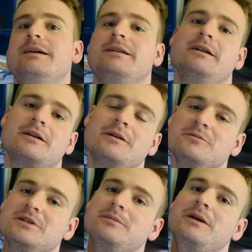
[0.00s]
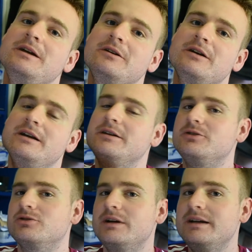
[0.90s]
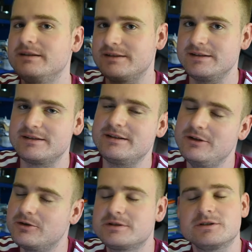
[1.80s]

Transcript: then it comes up here and it drains into your